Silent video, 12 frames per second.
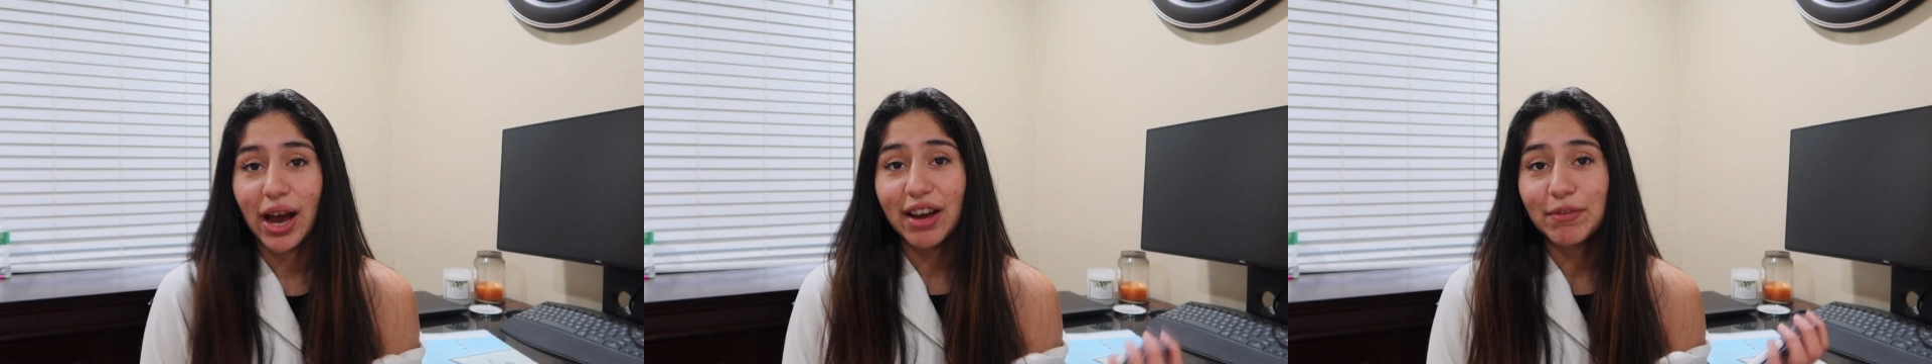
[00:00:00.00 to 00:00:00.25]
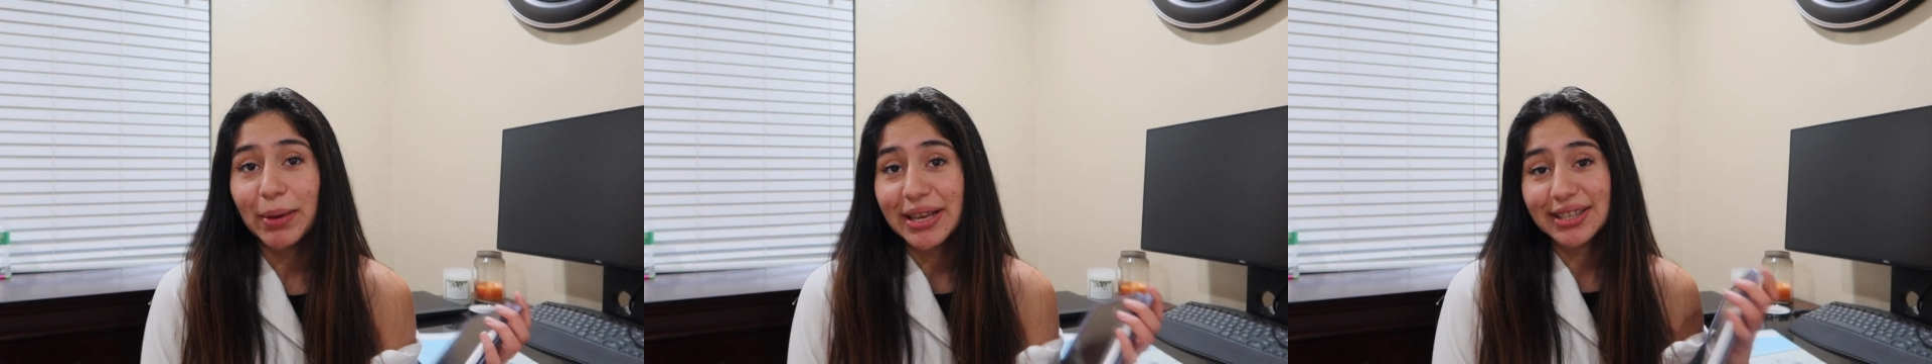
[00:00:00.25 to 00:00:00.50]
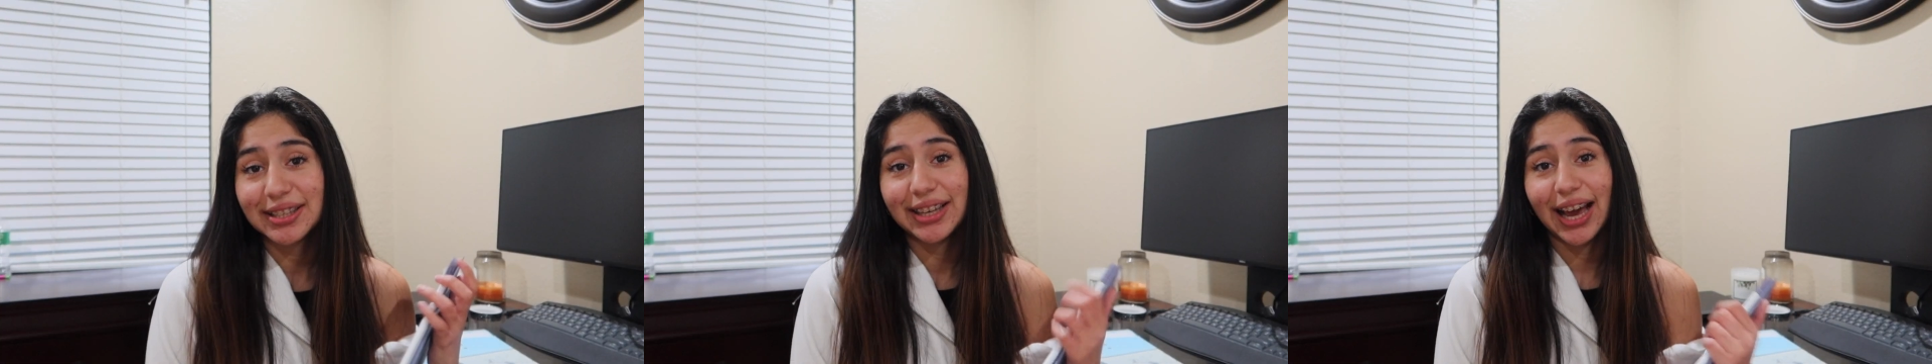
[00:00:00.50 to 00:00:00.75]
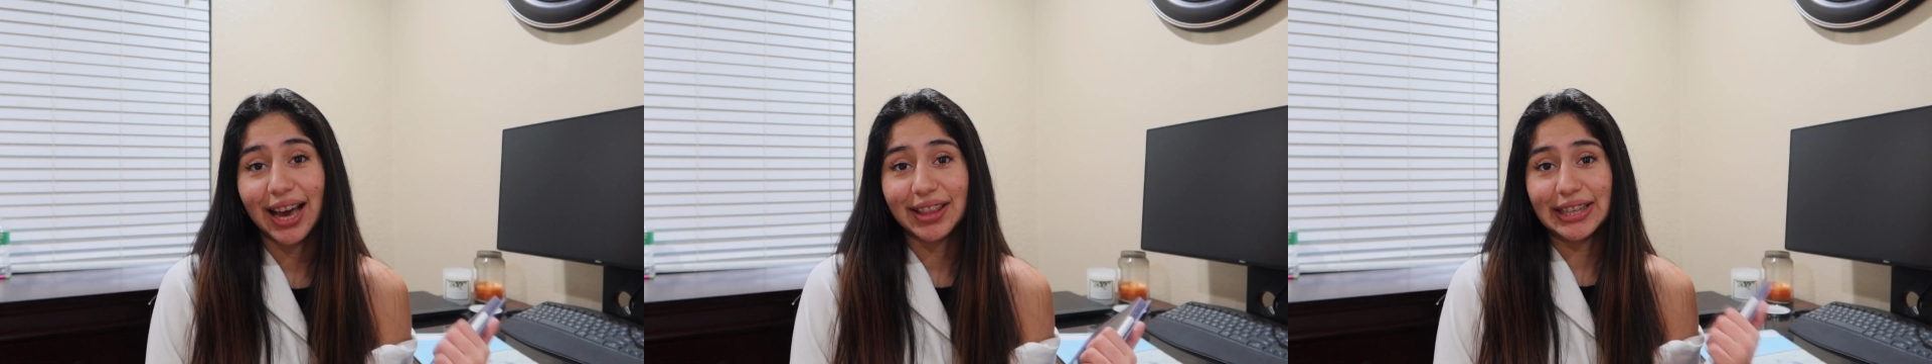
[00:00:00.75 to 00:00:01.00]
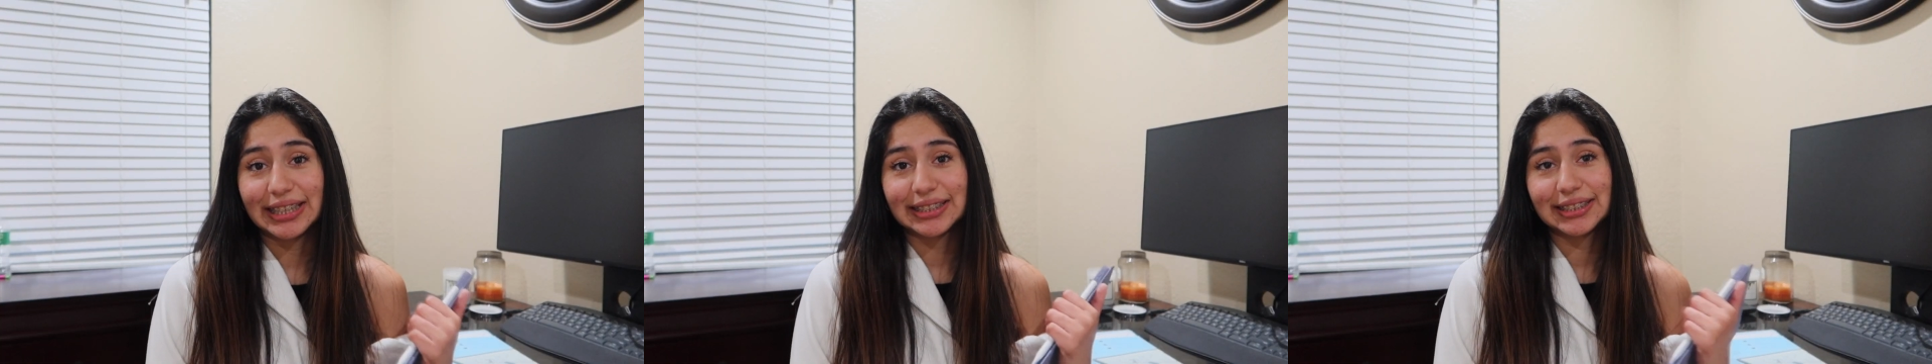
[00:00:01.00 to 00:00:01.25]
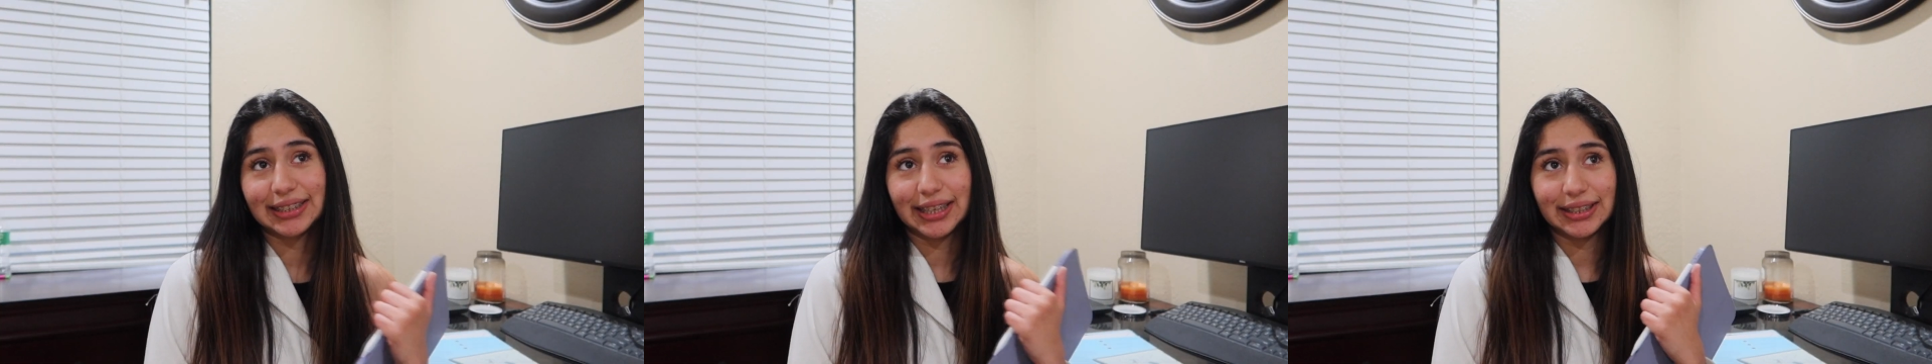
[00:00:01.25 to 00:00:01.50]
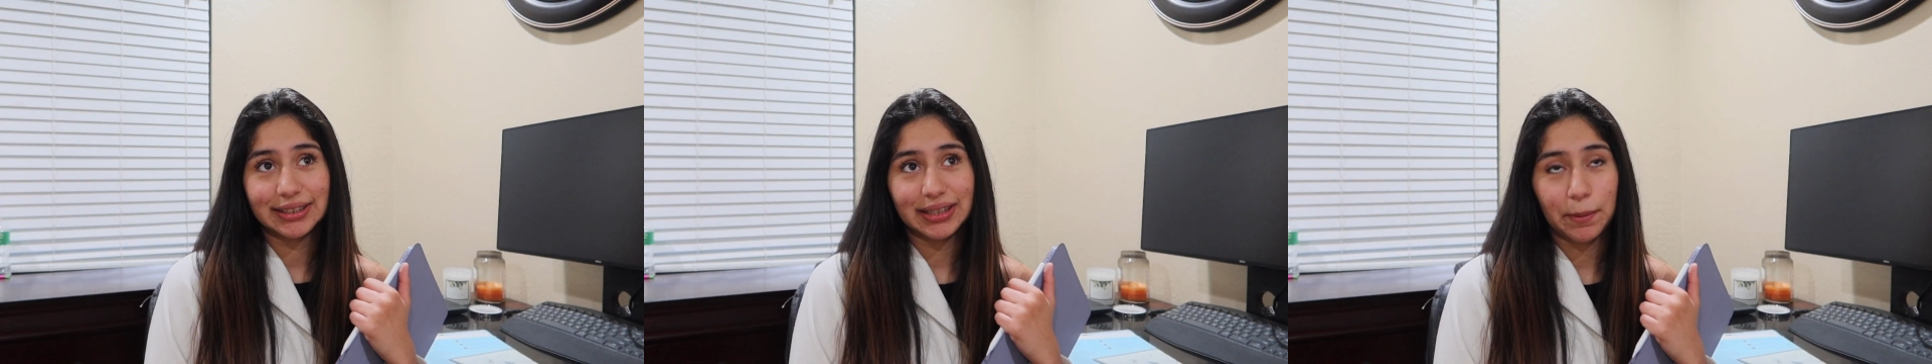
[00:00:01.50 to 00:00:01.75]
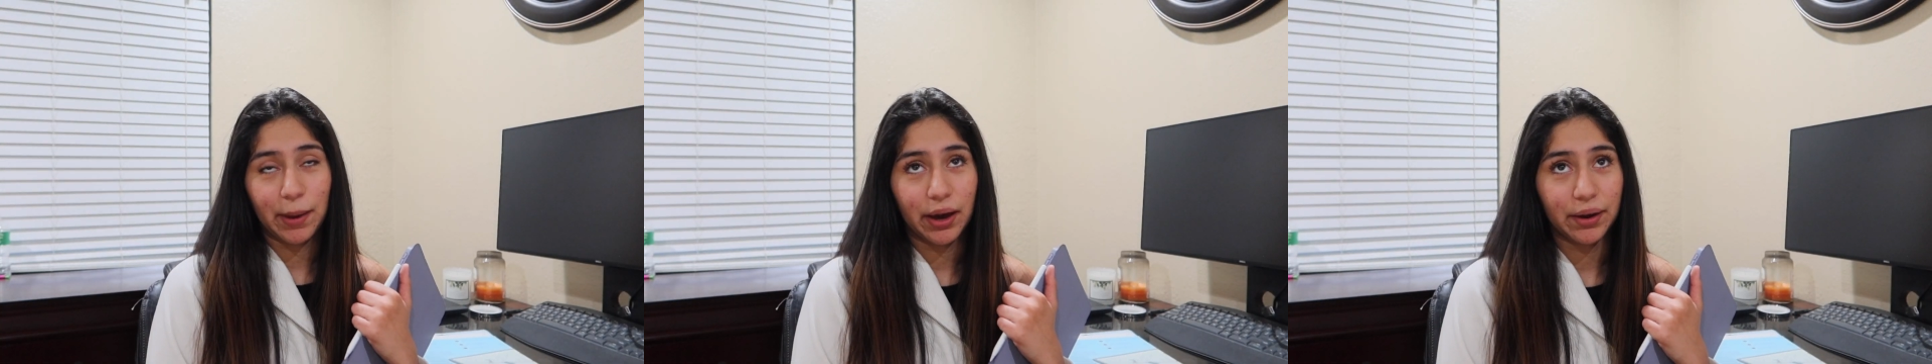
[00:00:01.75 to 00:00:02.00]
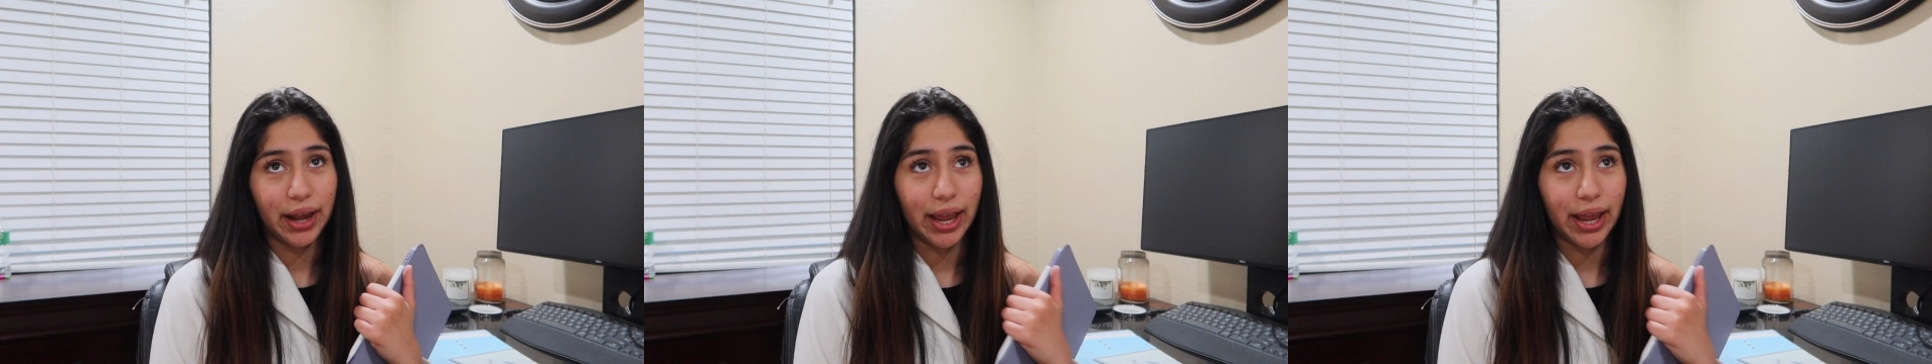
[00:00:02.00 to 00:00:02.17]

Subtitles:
I've basically had this since about